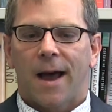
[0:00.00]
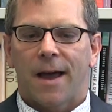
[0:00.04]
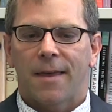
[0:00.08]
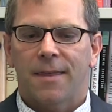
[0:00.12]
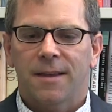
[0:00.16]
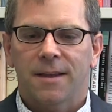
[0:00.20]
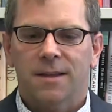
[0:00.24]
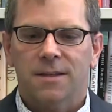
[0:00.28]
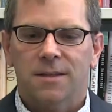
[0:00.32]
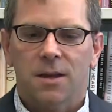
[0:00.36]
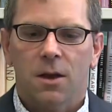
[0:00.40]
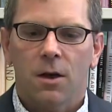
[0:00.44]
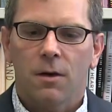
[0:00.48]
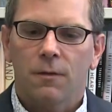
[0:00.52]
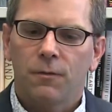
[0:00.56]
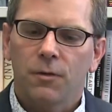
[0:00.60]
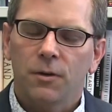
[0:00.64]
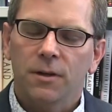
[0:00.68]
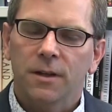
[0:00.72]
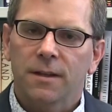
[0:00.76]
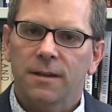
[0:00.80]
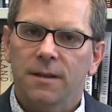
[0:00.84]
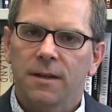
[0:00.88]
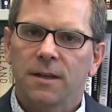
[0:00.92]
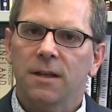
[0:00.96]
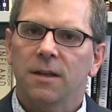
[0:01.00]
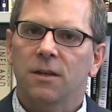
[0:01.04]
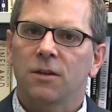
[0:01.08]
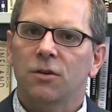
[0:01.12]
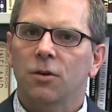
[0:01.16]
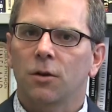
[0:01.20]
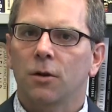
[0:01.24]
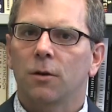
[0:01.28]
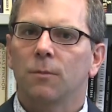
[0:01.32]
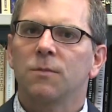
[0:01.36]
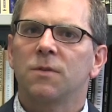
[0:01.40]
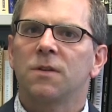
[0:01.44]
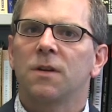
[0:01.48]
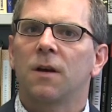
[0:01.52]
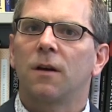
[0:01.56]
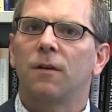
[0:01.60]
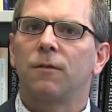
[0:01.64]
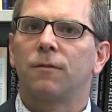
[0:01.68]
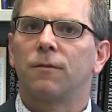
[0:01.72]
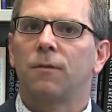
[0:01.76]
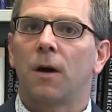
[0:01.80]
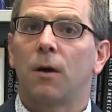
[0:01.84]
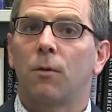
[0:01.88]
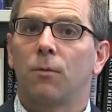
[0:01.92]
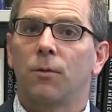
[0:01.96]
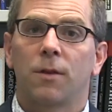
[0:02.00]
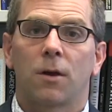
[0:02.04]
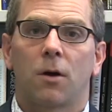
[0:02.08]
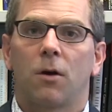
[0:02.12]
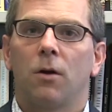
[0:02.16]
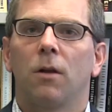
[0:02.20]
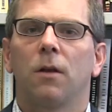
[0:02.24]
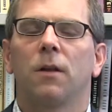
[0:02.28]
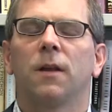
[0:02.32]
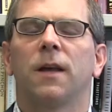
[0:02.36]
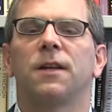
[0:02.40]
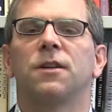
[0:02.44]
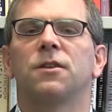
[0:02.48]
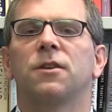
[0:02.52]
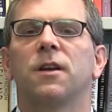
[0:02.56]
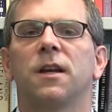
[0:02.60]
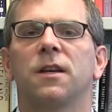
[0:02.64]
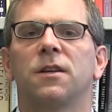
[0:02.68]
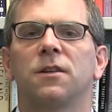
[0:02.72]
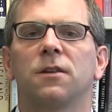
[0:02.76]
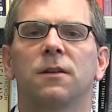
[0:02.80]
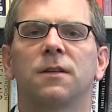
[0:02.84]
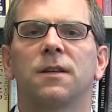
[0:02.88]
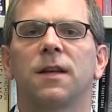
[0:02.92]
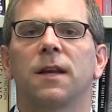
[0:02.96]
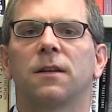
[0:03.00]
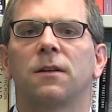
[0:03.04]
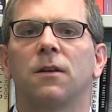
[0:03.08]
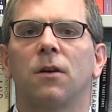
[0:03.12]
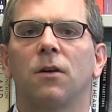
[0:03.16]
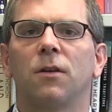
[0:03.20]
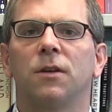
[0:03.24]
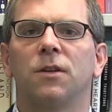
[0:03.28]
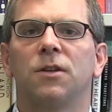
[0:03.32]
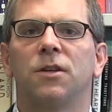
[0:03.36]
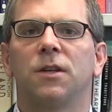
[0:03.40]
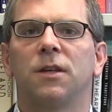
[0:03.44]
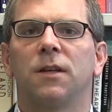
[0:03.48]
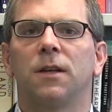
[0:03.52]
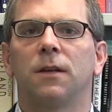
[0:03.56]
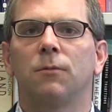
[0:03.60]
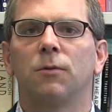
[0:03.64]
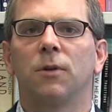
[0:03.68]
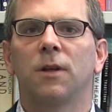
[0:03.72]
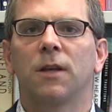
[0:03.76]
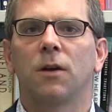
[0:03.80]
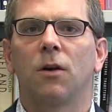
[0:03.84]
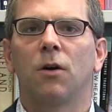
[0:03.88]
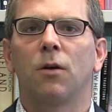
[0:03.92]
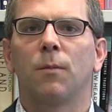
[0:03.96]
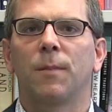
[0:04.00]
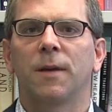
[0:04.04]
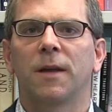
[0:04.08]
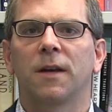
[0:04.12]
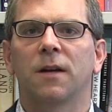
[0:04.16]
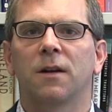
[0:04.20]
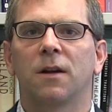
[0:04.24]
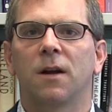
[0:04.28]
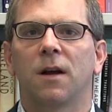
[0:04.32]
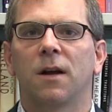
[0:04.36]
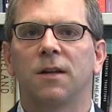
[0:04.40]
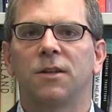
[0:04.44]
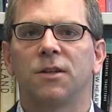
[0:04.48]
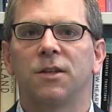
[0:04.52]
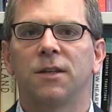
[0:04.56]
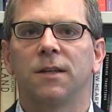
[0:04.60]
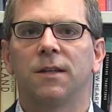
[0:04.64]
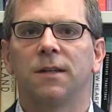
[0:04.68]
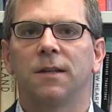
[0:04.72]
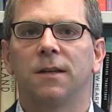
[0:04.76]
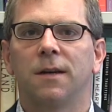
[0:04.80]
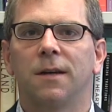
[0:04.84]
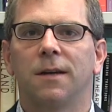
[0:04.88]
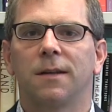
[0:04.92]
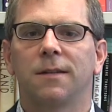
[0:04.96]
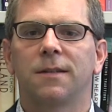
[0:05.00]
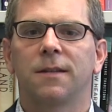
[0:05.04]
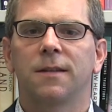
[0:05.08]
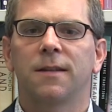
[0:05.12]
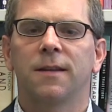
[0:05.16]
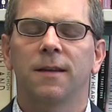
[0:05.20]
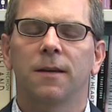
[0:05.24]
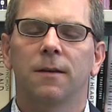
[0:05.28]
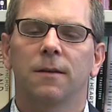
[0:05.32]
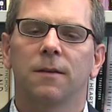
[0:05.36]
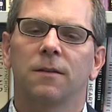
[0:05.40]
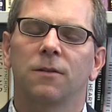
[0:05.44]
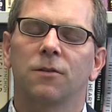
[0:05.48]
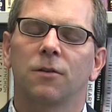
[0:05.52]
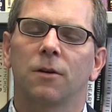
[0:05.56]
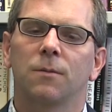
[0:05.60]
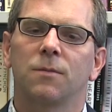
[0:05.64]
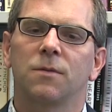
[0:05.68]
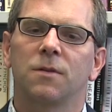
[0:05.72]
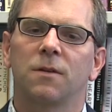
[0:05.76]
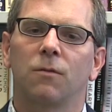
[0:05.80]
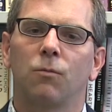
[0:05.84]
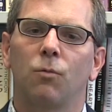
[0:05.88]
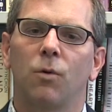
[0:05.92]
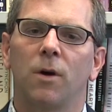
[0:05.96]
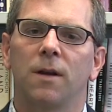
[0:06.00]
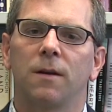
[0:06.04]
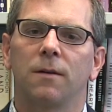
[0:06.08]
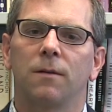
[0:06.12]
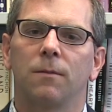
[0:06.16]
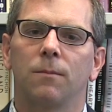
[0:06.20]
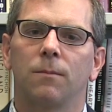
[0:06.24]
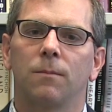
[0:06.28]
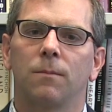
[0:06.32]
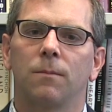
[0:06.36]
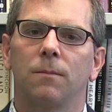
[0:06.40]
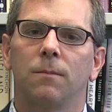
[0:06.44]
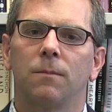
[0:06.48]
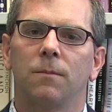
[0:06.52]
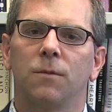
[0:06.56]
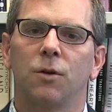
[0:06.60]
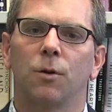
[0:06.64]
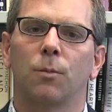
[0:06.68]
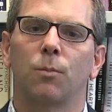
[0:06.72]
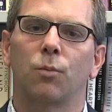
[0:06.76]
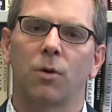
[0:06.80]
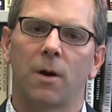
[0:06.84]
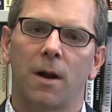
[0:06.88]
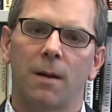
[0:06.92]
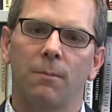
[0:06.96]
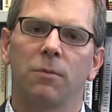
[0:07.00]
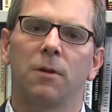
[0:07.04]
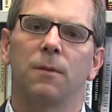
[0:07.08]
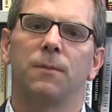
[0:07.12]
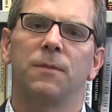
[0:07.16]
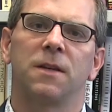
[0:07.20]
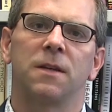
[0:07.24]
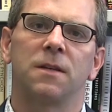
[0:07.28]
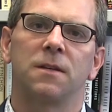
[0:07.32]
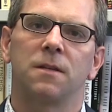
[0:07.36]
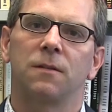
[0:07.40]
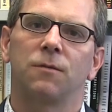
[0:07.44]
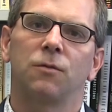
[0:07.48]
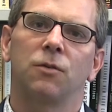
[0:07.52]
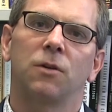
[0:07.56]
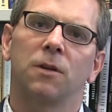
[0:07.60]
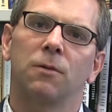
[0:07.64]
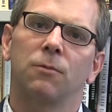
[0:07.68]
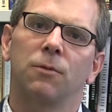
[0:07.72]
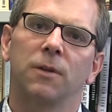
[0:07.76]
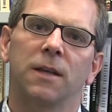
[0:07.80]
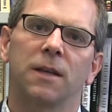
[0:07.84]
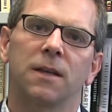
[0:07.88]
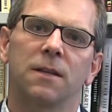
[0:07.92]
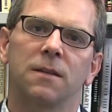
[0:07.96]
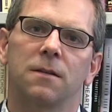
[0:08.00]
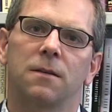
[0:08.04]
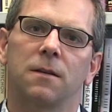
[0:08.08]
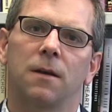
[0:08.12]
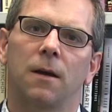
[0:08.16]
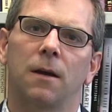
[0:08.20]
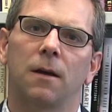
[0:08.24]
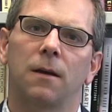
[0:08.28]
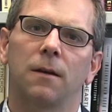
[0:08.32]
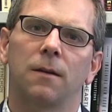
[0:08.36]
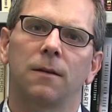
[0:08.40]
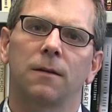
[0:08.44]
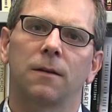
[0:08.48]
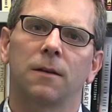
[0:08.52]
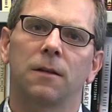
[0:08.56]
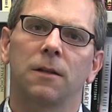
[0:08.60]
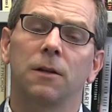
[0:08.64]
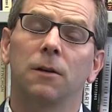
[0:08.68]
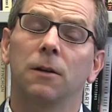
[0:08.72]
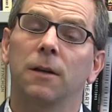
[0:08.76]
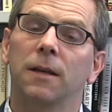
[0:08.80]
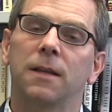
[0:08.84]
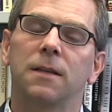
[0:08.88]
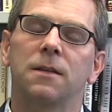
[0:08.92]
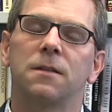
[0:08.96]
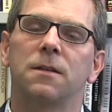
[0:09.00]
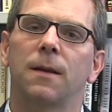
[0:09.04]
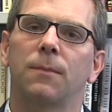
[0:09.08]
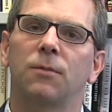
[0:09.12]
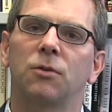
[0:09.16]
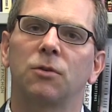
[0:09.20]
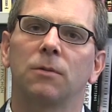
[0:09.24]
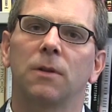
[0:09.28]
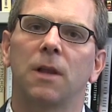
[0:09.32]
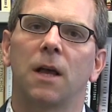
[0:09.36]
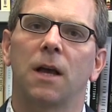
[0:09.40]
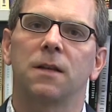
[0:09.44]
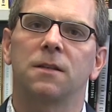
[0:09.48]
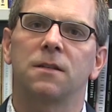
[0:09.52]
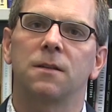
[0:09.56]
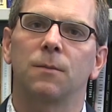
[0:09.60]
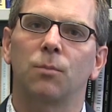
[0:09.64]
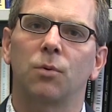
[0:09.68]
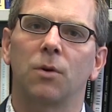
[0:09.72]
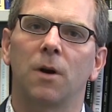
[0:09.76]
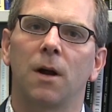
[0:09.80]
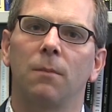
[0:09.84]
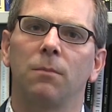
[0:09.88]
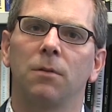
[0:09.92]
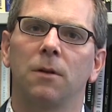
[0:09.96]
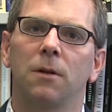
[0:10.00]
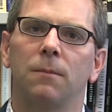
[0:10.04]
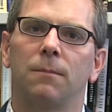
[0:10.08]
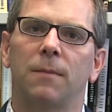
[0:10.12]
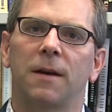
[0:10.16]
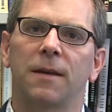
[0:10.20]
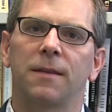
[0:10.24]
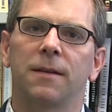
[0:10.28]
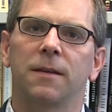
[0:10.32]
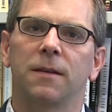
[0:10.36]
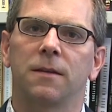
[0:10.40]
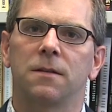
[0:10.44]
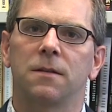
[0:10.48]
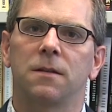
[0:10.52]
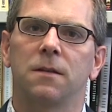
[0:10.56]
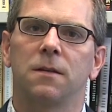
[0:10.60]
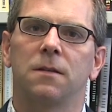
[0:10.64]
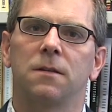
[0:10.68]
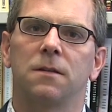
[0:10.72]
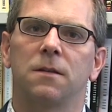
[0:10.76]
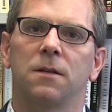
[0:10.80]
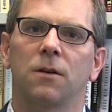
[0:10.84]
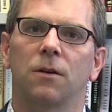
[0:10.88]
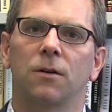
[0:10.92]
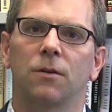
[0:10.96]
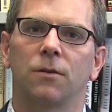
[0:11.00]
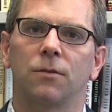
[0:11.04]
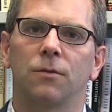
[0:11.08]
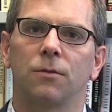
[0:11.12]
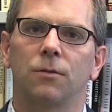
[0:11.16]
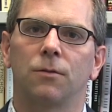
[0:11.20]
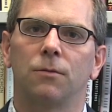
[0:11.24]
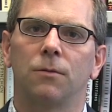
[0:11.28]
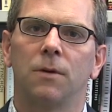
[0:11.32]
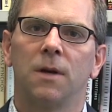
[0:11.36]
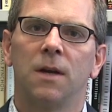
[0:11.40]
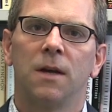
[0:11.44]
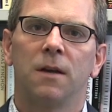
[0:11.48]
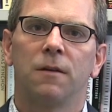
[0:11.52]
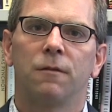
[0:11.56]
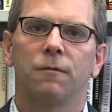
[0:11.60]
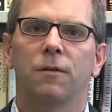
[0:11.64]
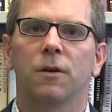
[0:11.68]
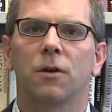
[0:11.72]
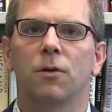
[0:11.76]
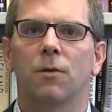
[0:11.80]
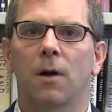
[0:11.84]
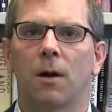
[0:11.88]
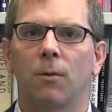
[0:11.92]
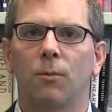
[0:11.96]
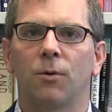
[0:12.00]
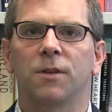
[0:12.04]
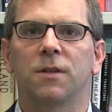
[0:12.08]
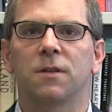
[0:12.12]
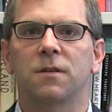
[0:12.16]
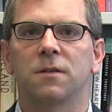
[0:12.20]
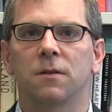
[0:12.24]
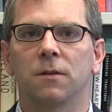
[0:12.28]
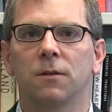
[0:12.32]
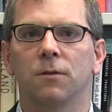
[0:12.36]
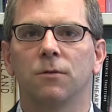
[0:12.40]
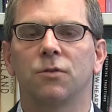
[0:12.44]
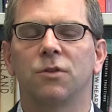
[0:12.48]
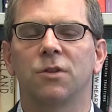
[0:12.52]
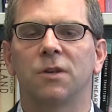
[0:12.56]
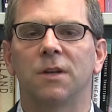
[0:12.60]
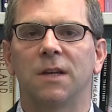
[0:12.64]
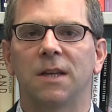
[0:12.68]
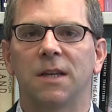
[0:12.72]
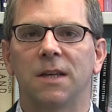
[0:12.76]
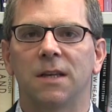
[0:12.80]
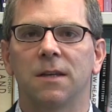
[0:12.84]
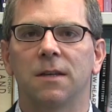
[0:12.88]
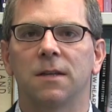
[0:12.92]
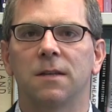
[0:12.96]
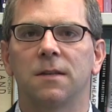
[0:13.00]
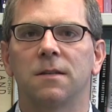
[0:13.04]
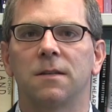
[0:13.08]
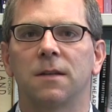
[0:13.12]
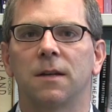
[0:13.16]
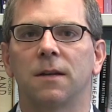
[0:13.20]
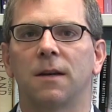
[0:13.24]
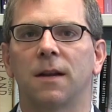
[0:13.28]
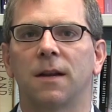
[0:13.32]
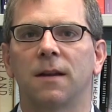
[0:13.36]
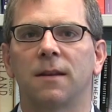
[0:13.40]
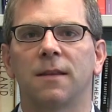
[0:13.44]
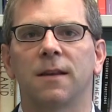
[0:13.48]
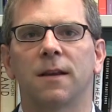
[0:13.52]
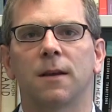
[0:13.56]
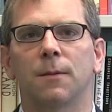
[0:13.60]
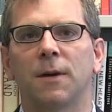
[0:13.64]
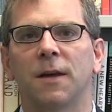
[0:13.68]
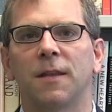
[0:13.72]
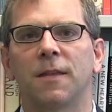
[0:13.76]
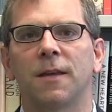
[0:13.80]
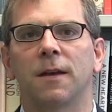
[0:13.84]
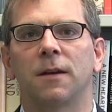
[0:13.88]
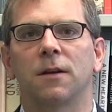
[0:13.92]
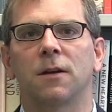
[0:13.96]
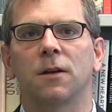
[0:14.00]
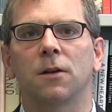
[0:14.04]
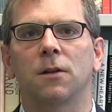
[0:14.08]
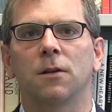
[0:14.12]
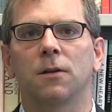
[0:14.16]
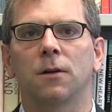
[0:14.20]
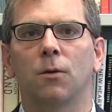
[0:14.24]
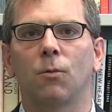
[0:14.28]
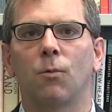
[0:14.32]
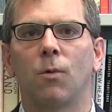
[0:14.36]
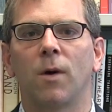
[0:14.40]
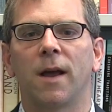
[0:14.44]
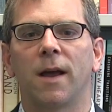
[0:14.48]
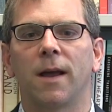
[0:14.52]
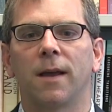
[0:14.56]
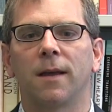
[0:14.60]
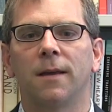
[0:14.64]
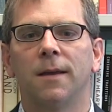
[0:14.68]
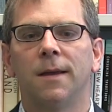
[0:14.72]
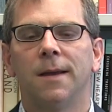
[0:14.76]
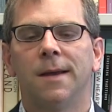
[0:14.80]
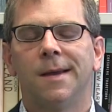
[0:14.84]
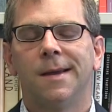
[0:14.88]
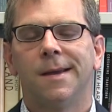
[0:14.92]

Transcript: I think it's helpful to think in terms of, uh, with all educational technology and really all pedagogy, to think in terms of what your problem is, if you can really con uh, clearly conceptualize the problem, I think it's easier to figure out what the solution is and, and think about that in a clear way.